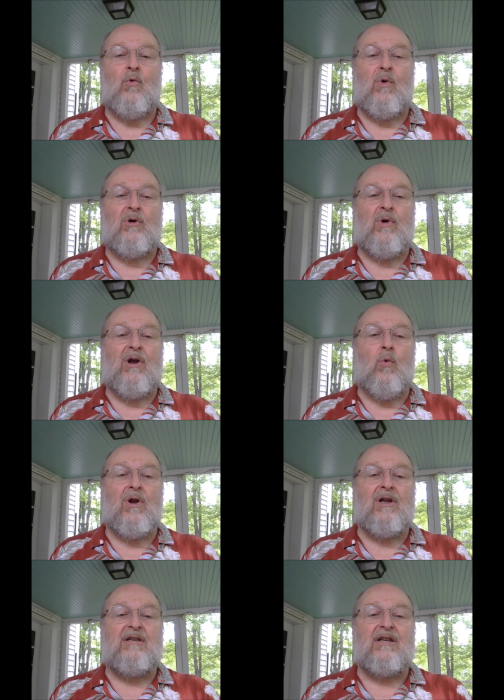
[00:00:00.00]
When we are
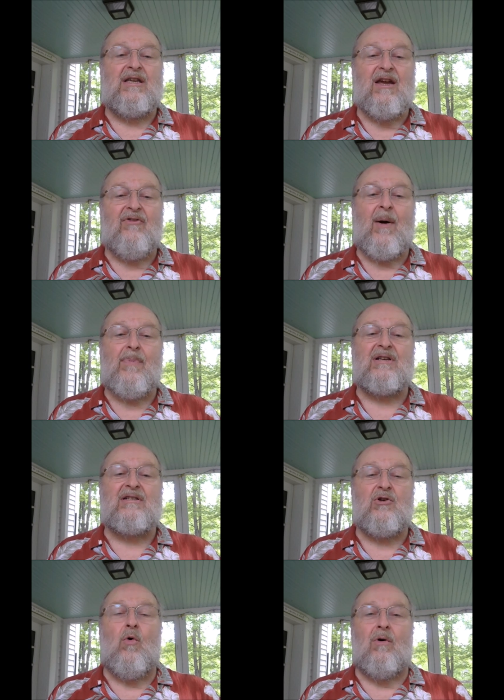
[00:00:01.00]
willing to give up our
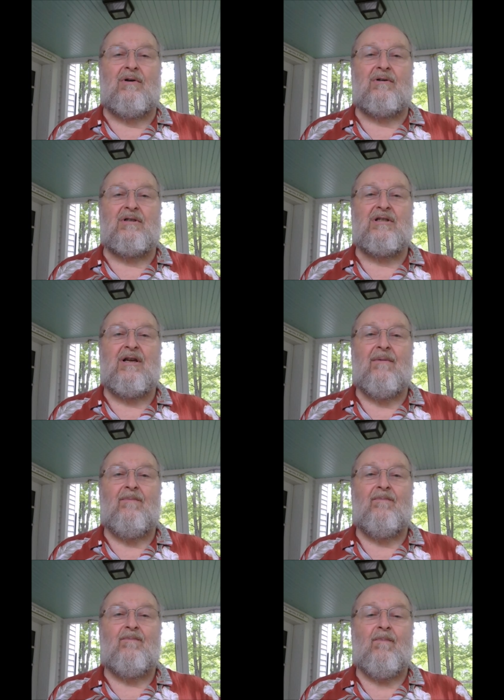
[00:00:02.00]
souls,
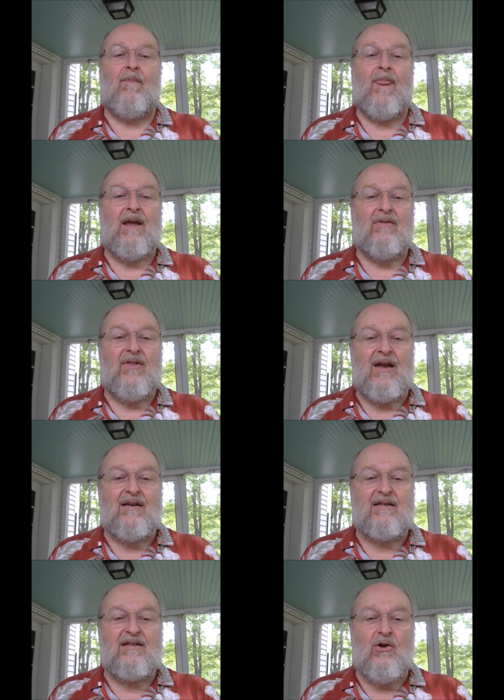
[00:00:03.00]

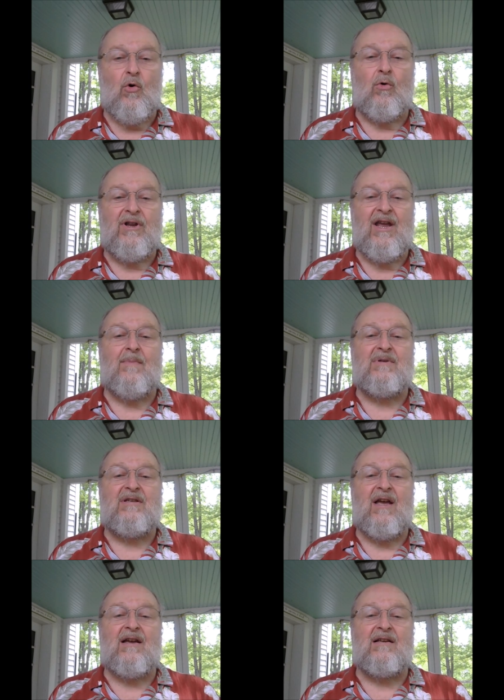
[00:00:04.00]
then, as the old hymn
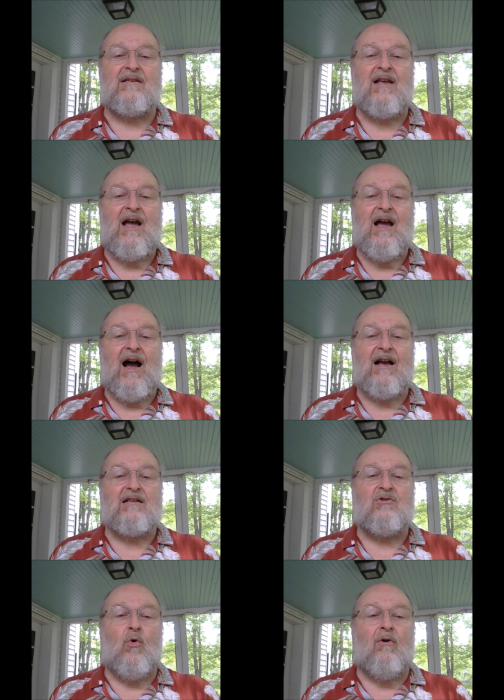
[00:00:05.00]
says, our
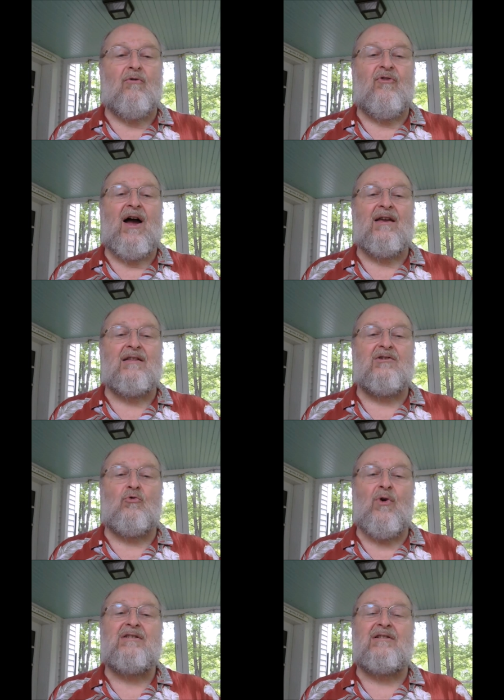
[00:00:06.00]
soul finds
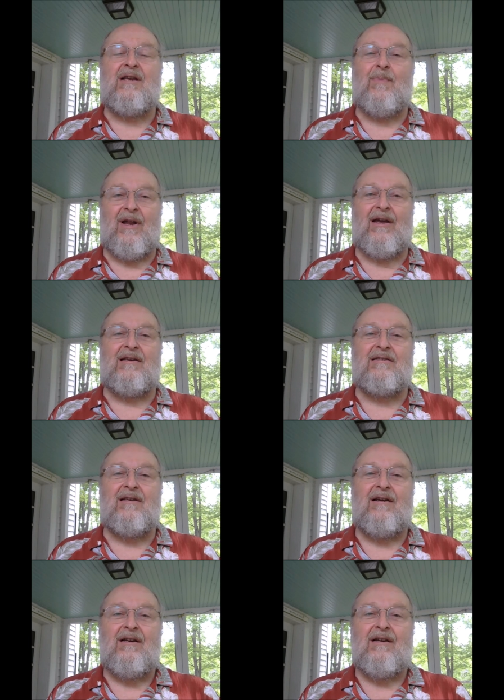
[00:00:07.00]
a resting
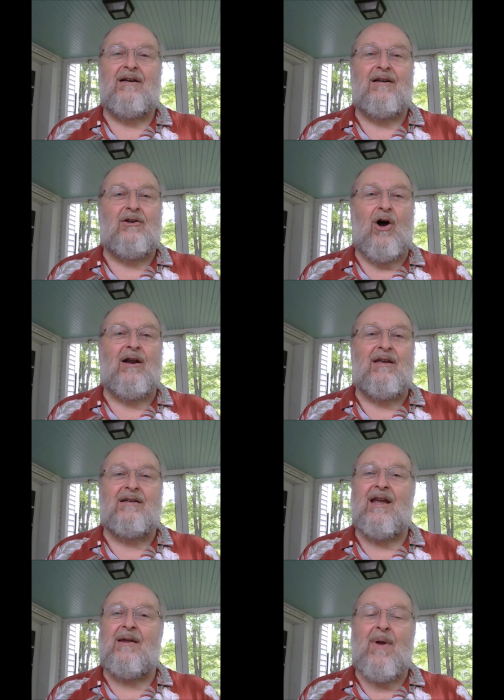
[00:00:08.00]
place, not
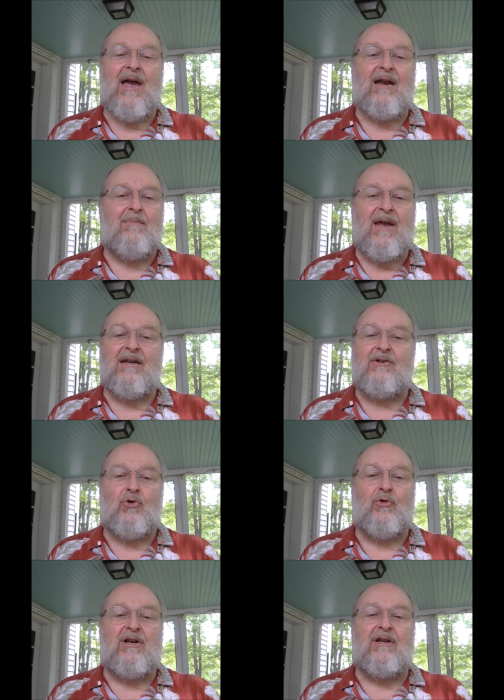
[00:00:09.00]
in a man-made
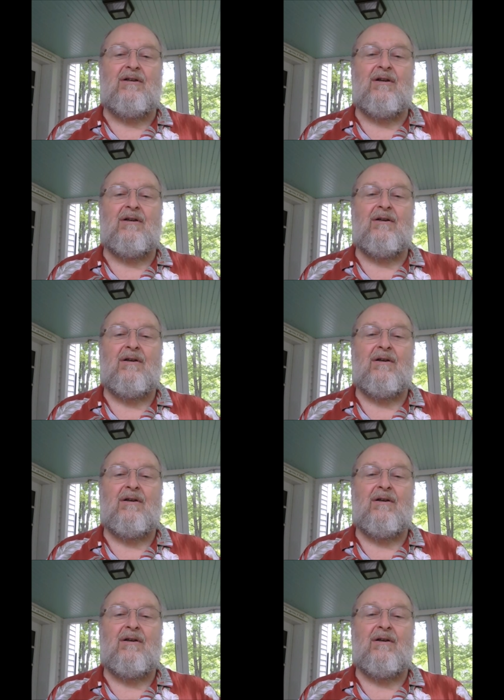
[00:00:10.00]
creed.